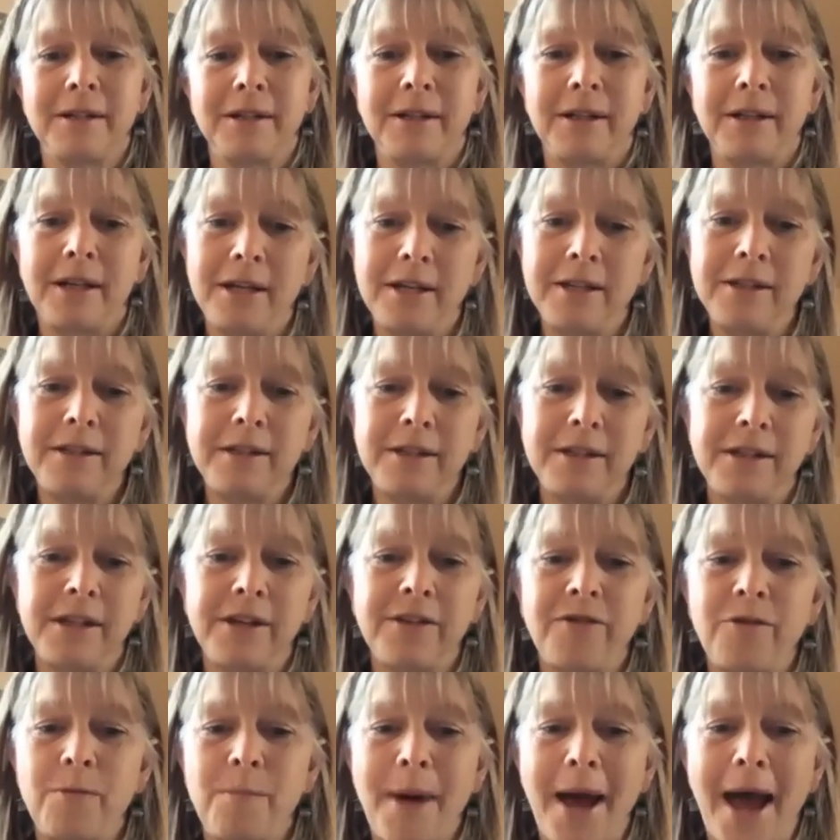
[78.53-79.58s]
His
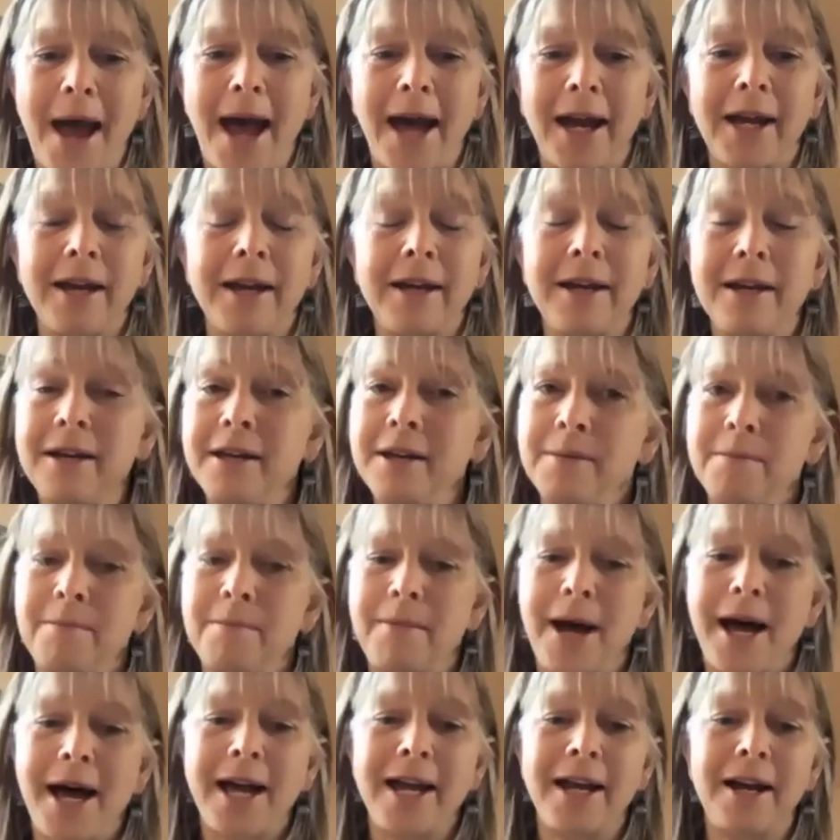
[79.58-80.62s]
stiff back,
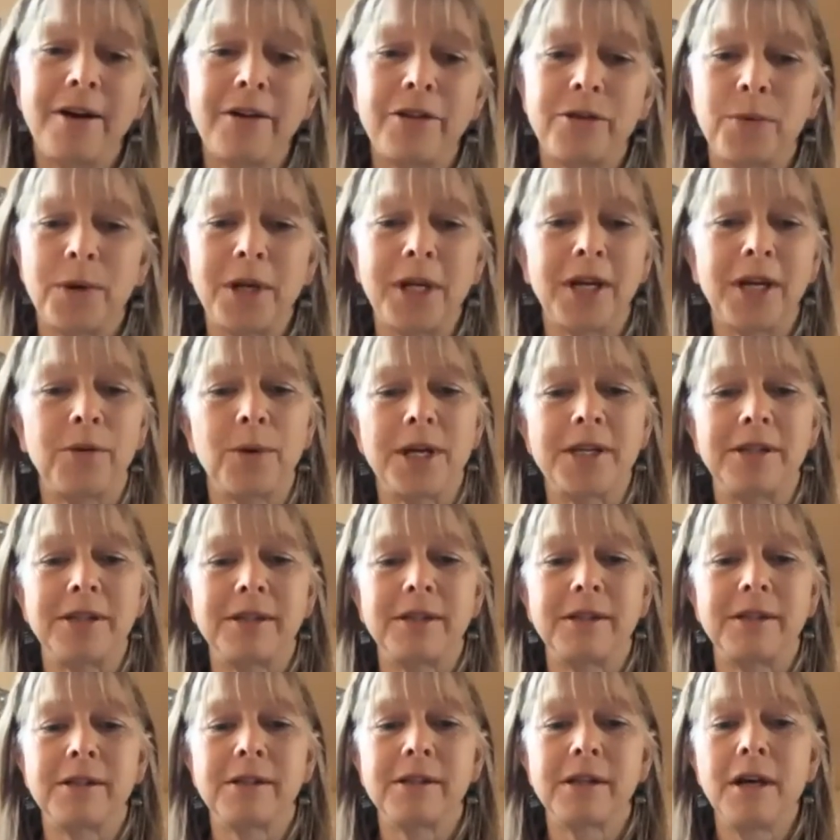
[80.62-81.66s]
my arthritic
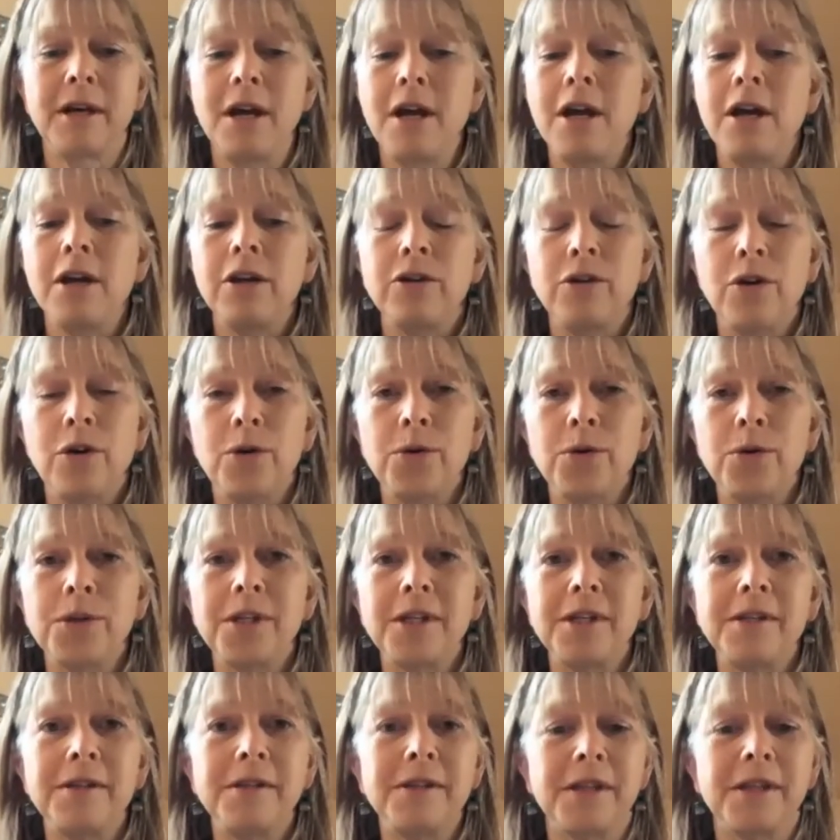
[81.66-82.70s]
wrists,
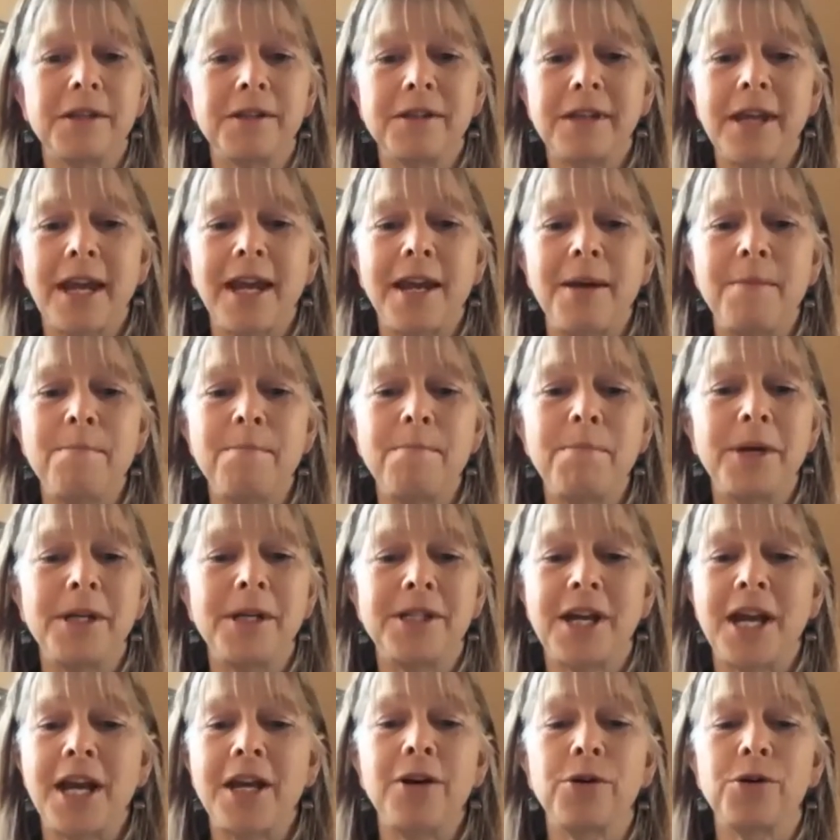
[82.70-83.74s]
noses the same
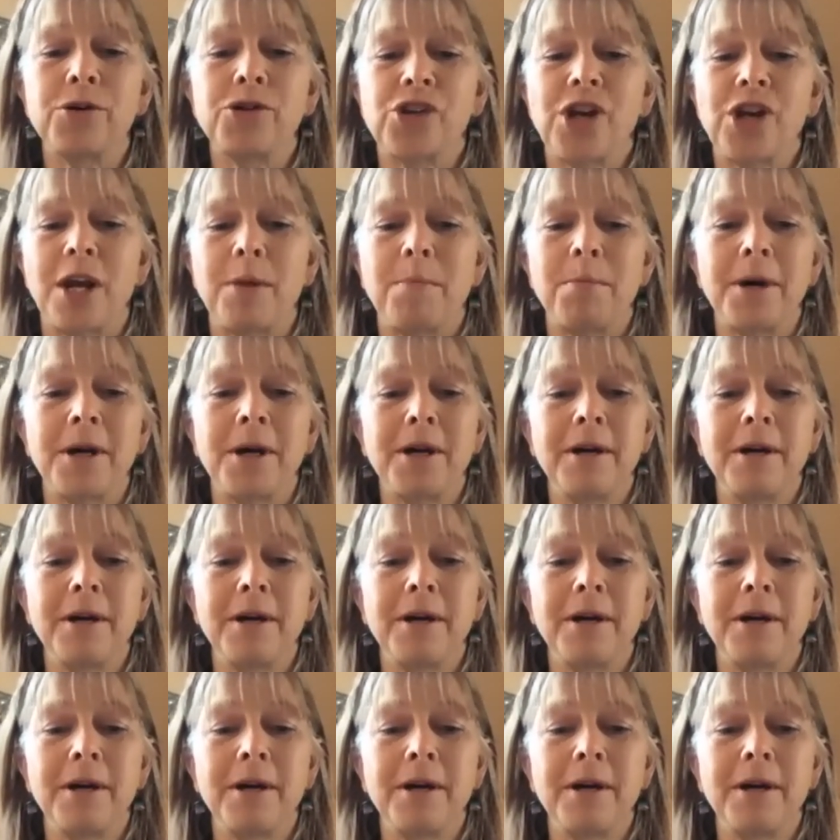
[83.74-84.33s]
potato shape,